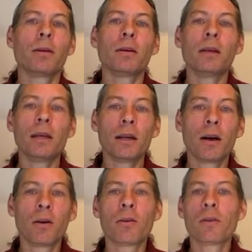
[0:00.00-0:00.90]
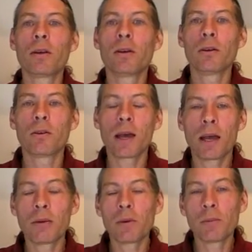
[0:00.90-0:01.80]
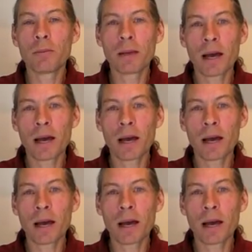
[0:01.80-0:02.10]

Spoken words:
egos who can't even be,